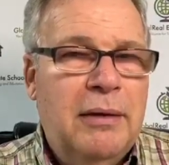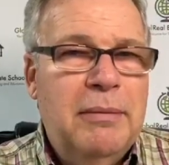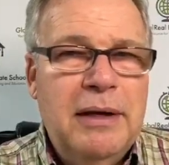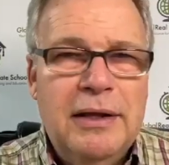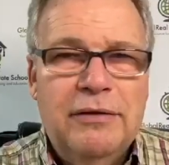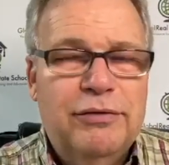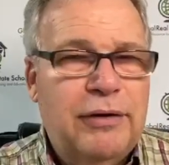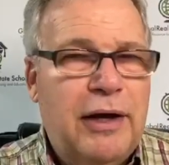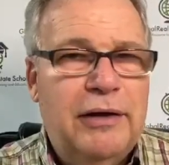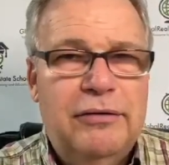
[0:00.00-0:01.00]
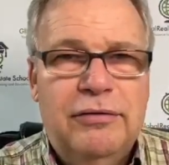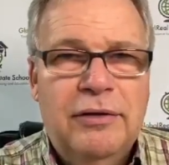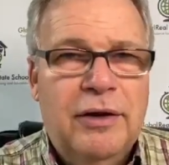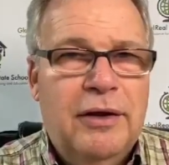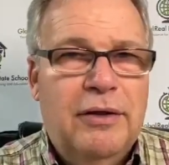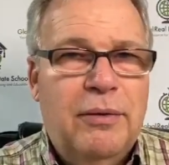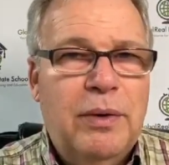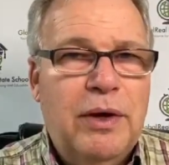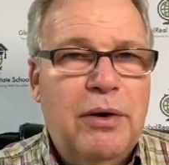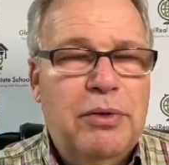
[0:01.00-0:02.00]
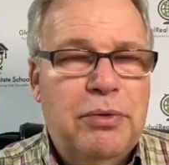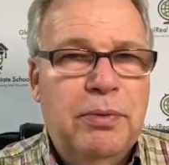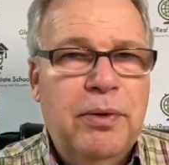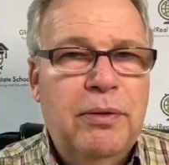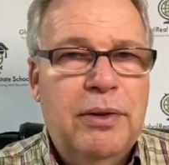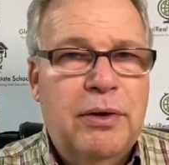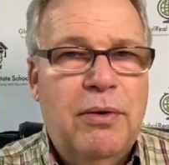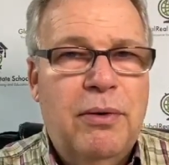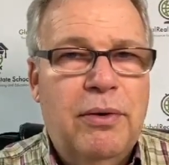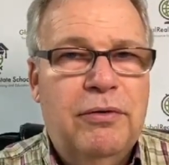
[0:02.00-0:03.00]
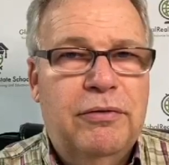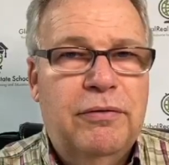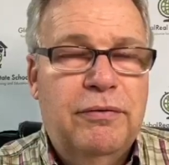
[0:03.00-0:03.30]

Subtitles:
Many of the slides that we go through in the course